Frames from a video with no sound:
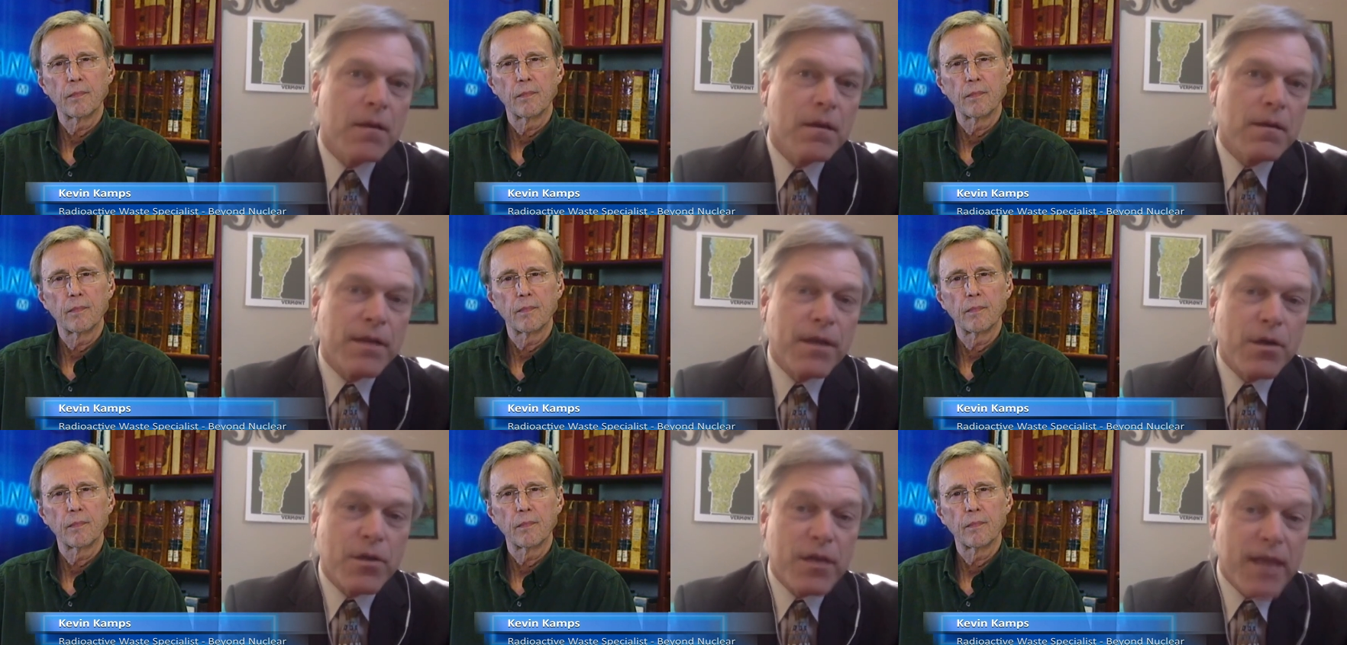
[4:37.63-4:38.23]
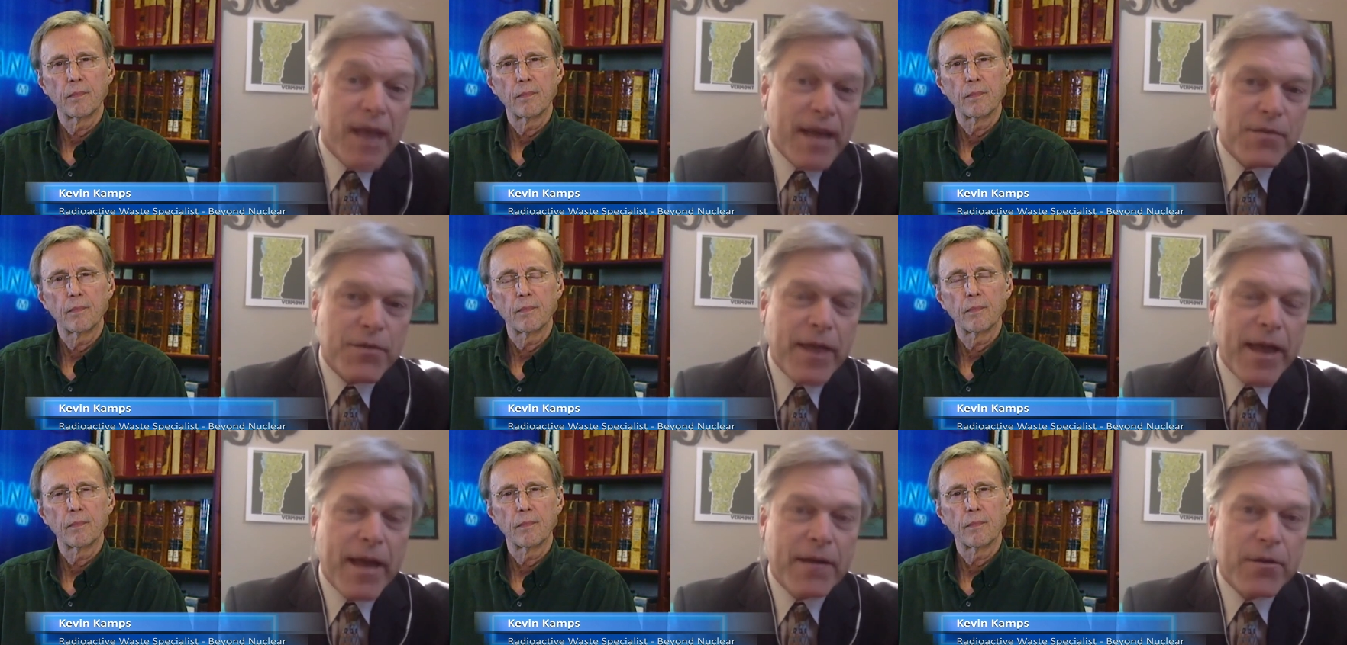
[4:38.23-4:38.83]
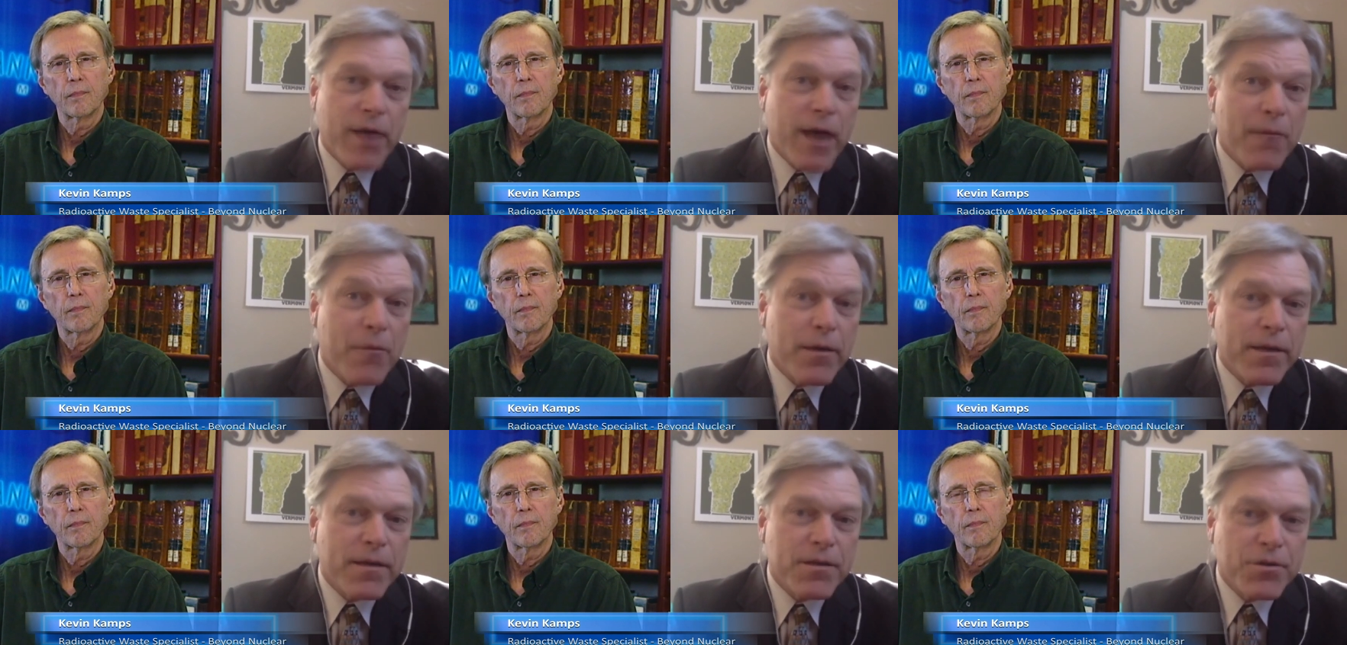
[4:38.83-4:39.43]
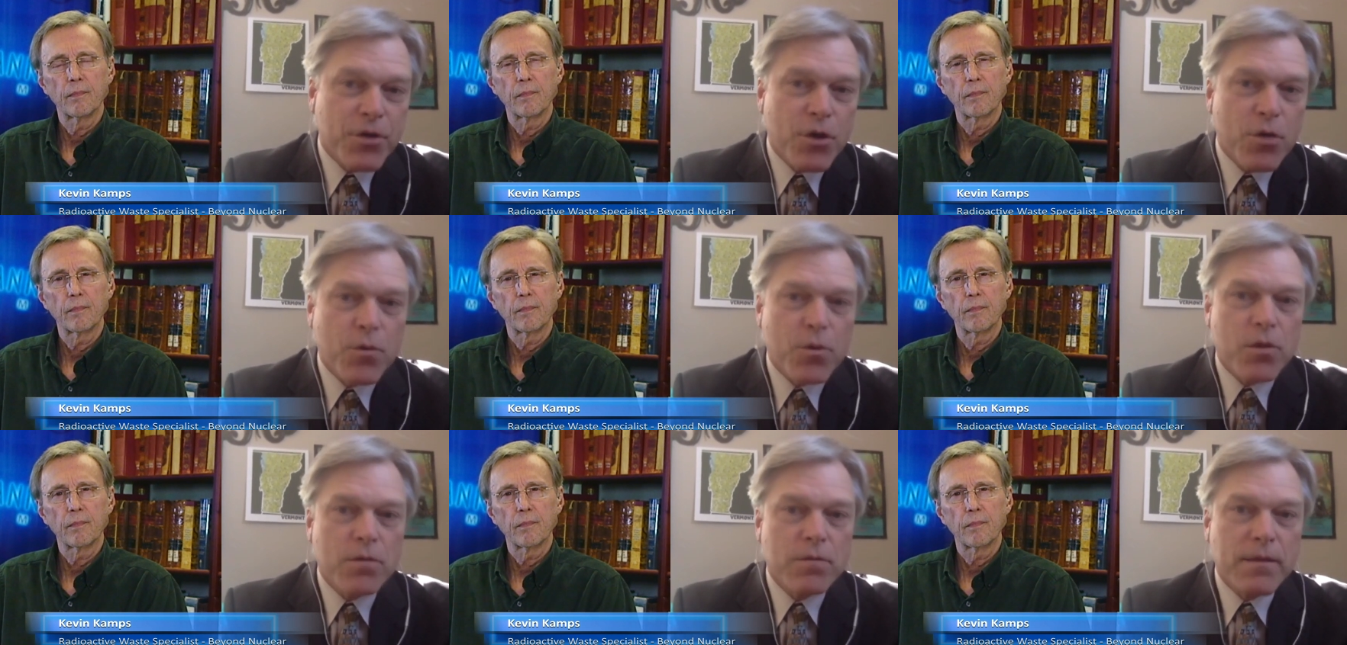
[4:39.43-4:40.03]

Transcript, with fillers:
Speaker 1: know, the last reactor to operate at Chernobyl